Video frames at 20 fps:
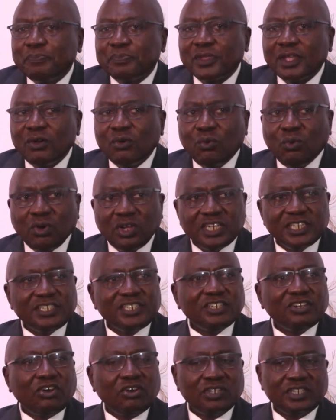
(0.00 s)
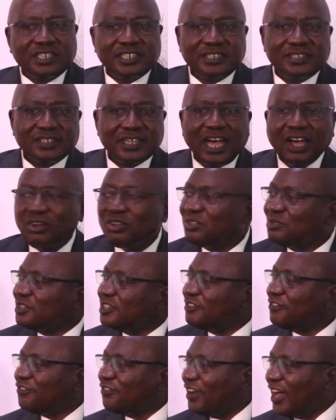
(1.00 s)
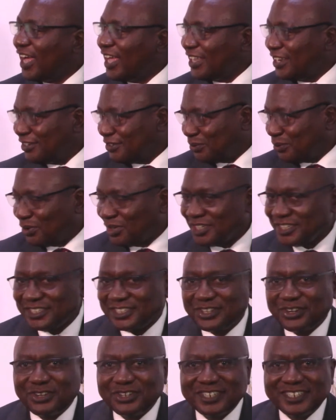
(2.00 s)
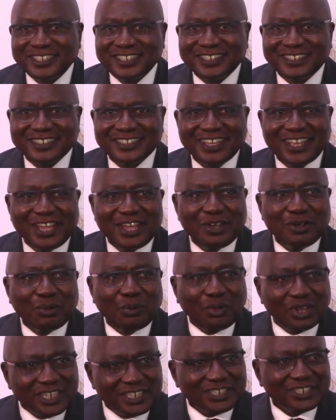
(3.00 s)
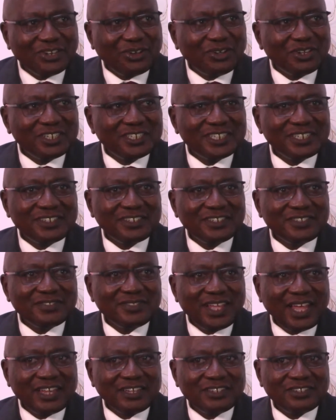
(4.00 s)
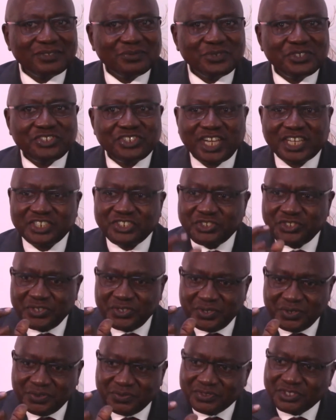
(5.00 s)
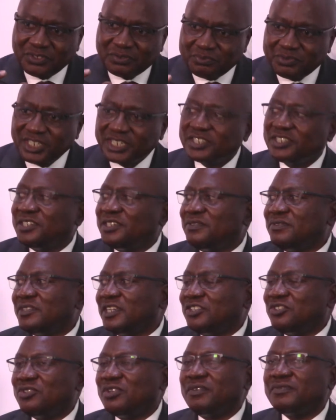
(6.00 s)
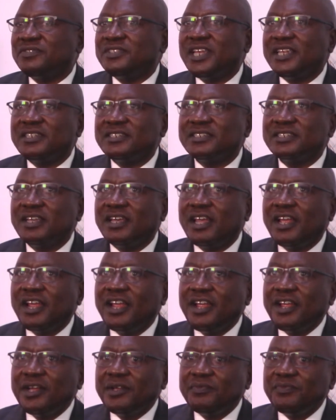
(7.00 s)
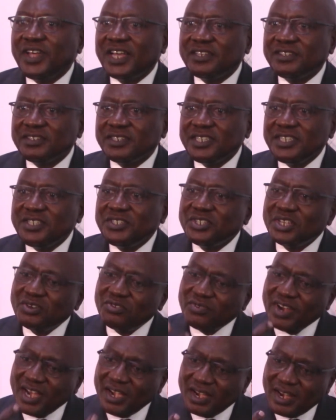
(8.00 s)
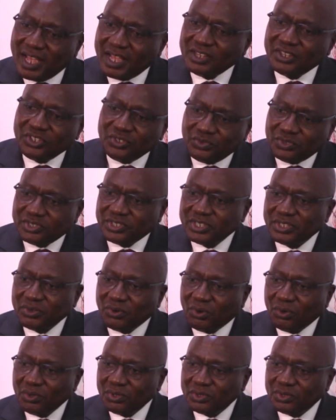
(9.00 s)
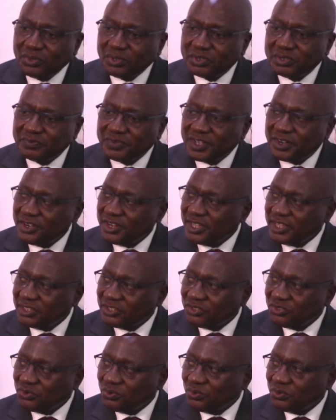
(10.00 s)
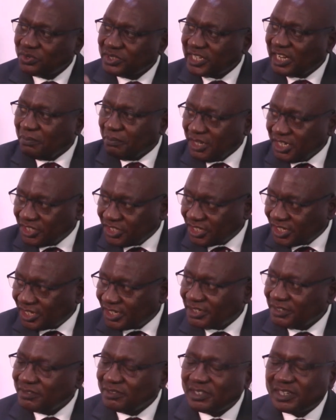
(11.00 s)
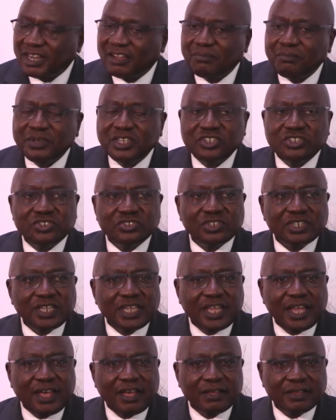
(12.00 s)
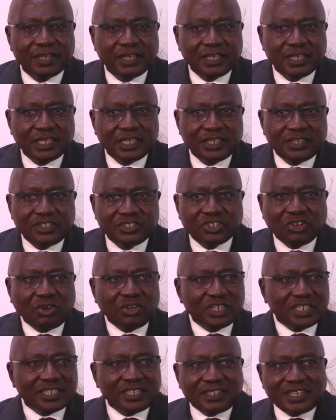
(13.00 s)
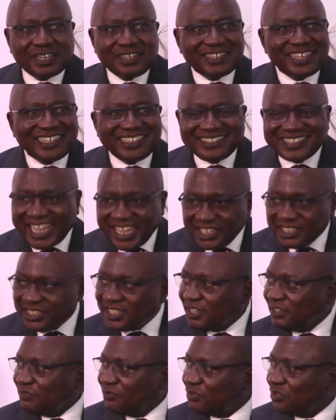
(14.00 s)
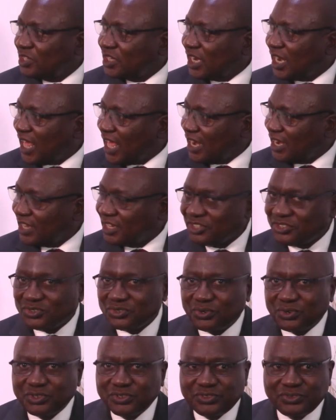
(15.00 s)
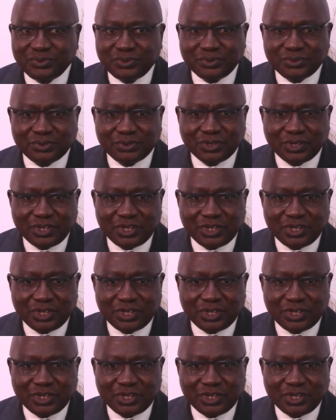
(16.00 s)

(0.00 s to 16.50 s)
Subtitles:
Quality content. How do we define quality content? Quality content is that which achieves the objectives that you have set, that is rendered using all those various tools and media that I've mentioned here. It is content that is exciting for the learner to go through.